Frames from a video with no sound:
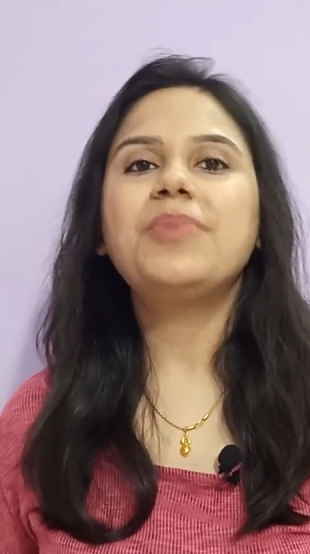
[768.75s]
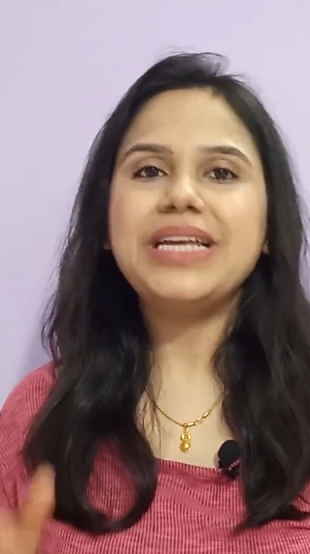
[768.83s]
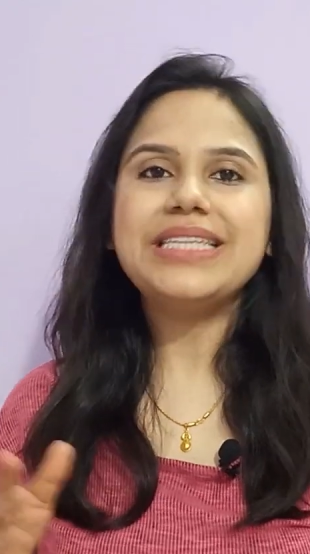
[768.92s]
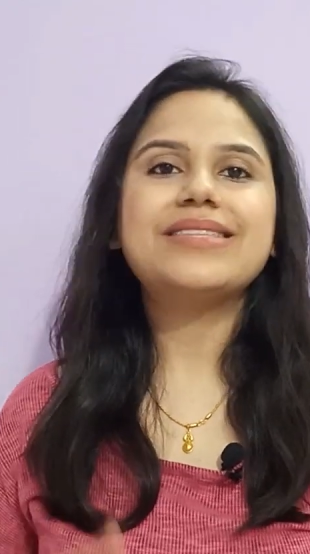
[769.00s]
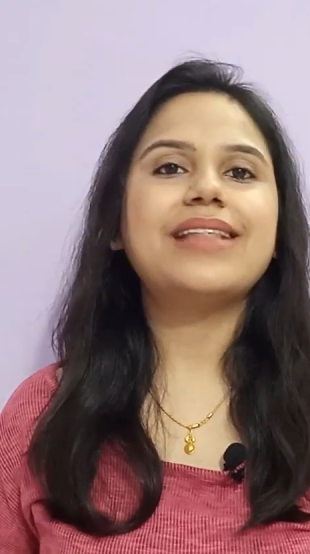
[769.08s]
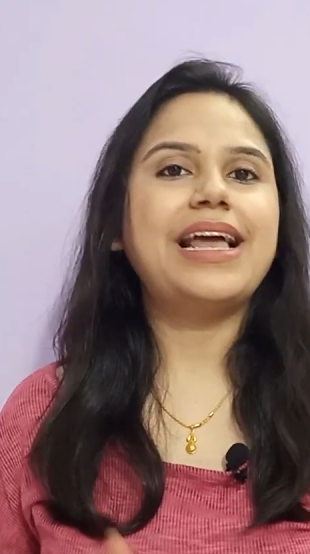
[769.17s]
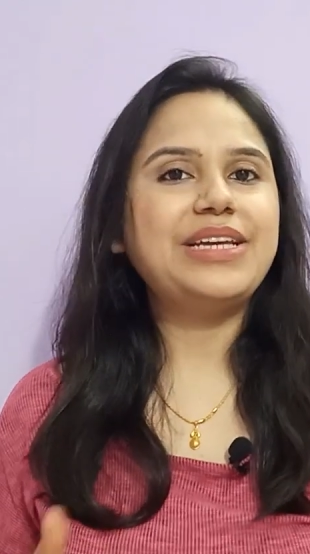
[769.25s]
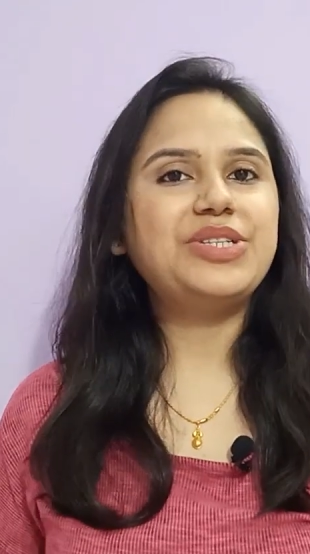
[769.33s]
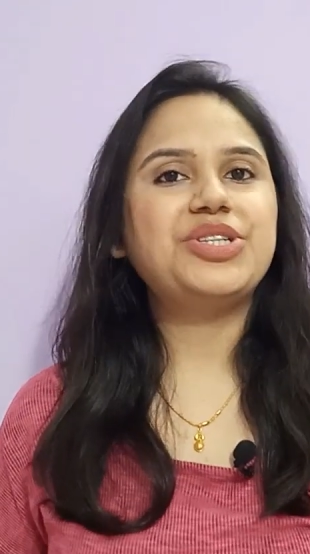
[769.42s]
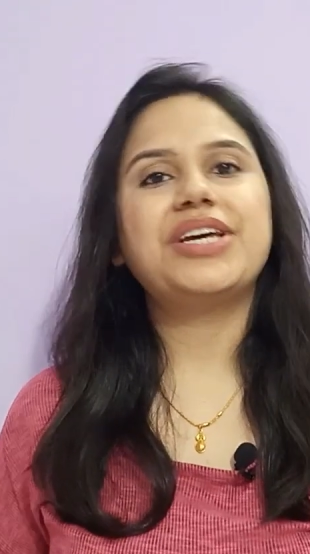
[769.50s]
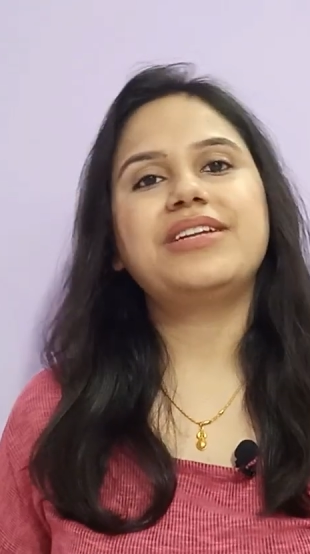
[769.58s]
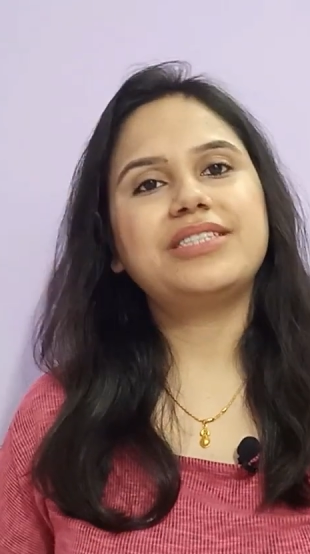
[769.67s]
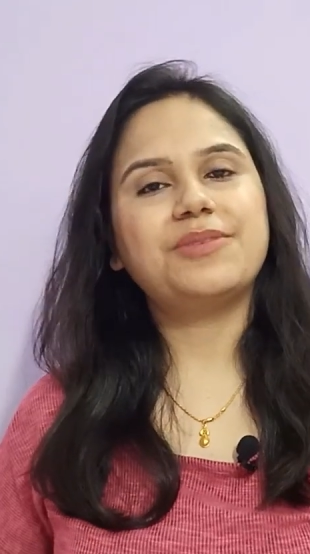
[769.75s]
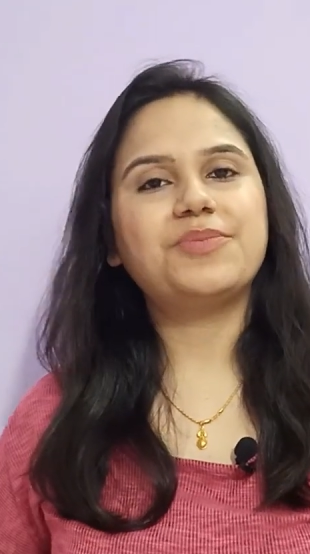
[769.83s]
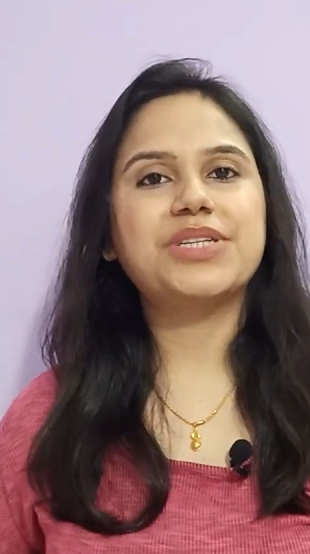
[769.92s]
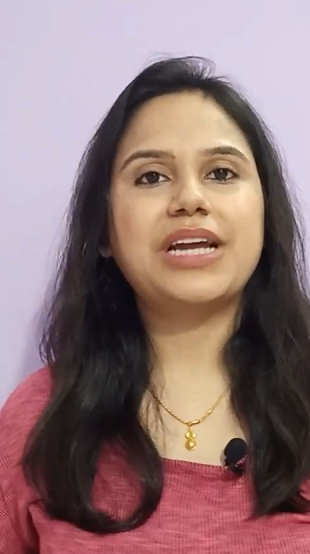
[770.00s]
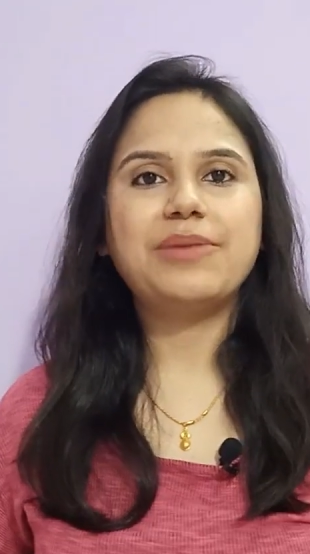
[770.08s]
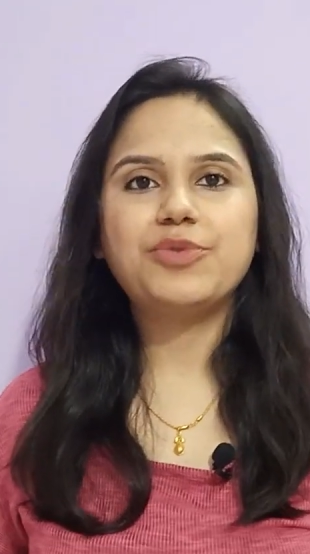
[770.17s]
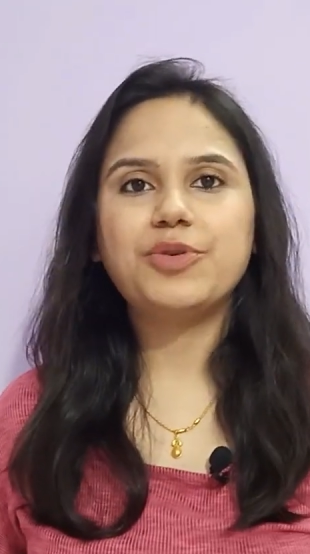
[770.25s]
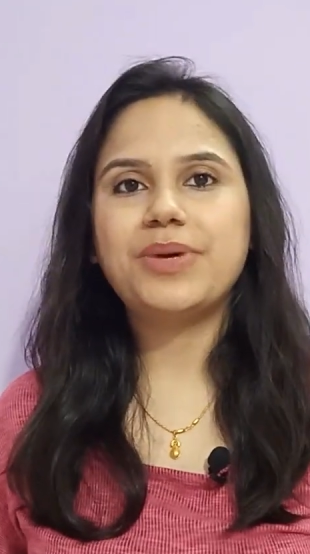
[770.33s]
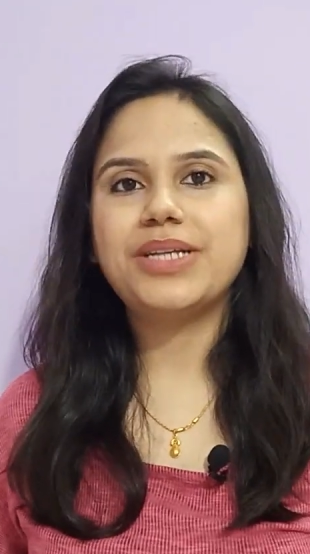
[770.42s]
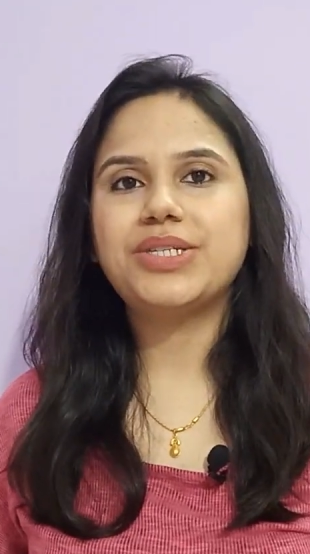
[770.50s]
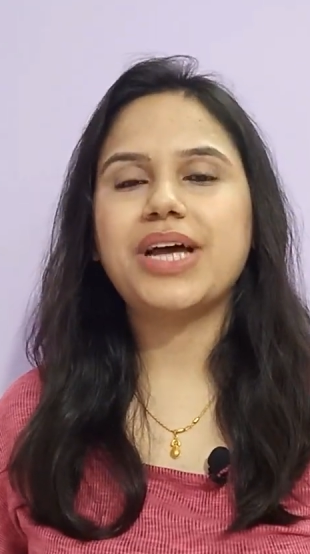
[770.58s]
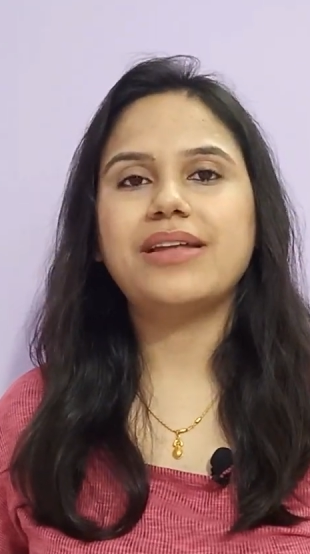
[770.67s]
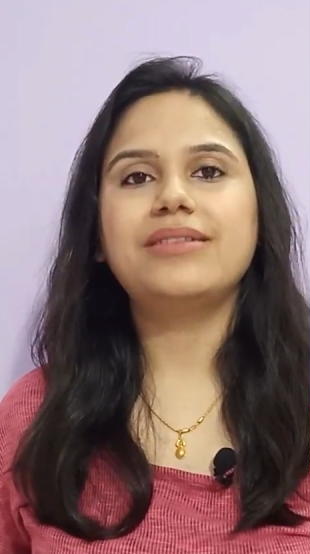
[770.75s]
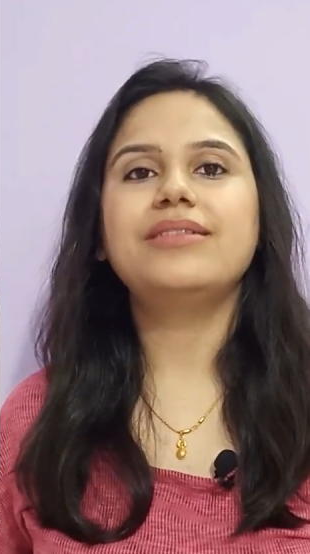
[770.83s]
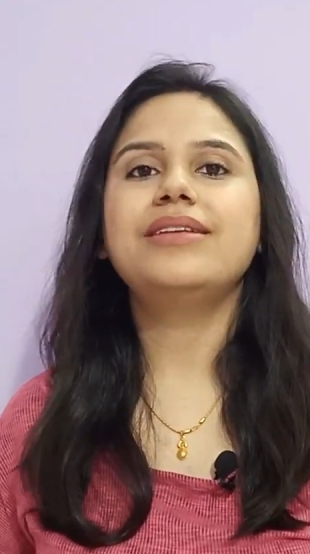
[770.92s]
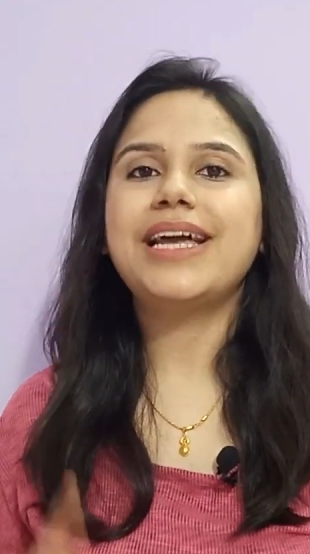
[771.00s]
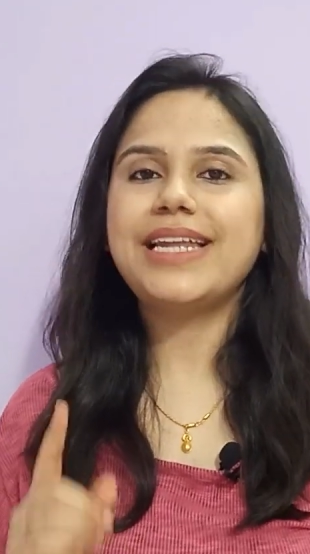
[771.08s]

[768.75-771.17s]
Please like, share and subscribe to my channel